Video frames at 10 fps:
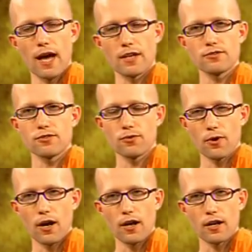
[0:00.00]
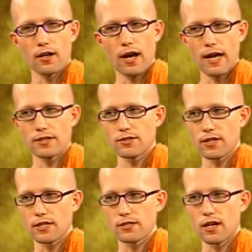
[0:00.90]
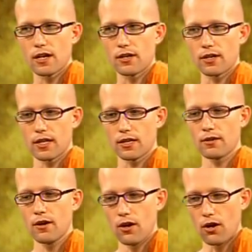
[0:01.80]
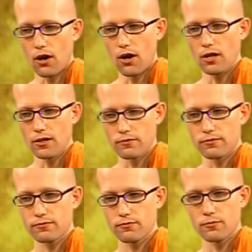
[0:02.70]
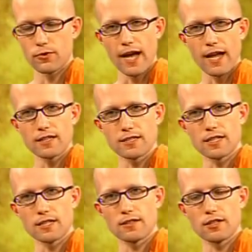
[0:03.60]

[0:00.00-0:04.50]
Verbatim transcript: as you are, as things are, in all of reality,